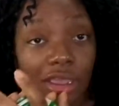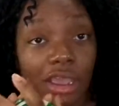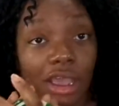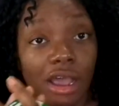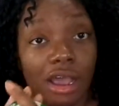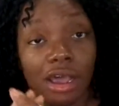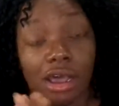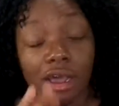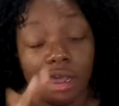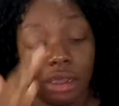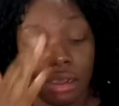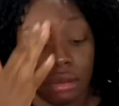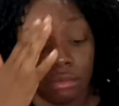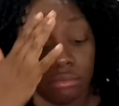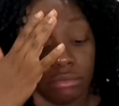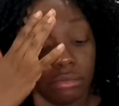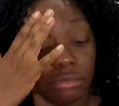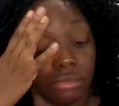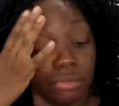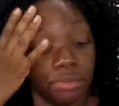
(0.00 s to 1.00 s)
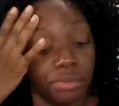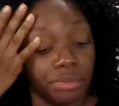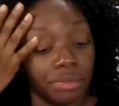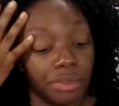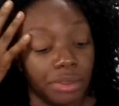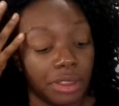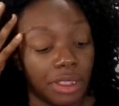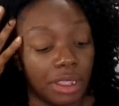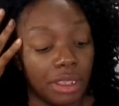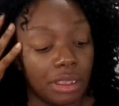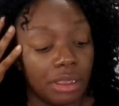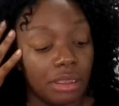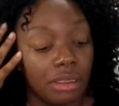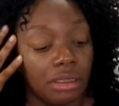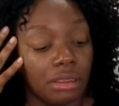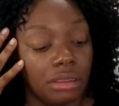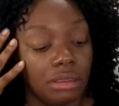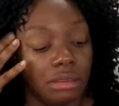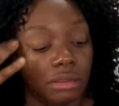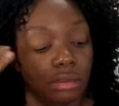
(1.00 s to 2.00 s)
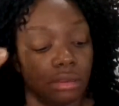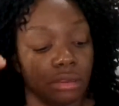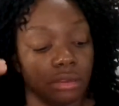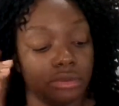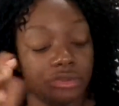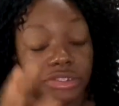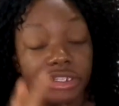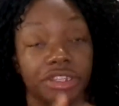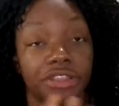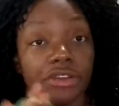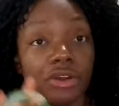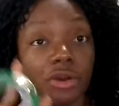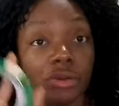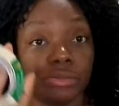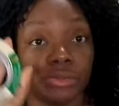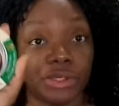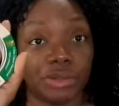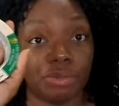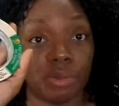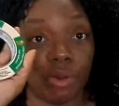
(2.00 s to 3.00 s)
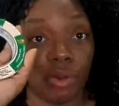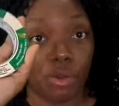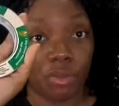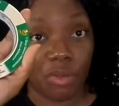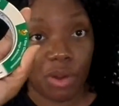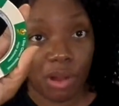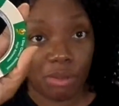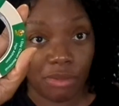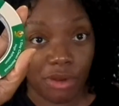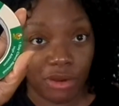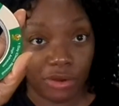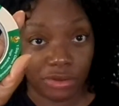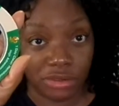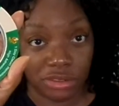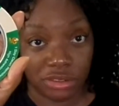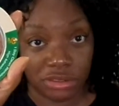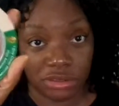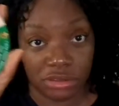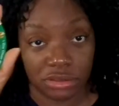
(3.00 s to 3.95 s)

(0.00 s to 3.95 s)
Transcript: It was either Home Depot or Walmart.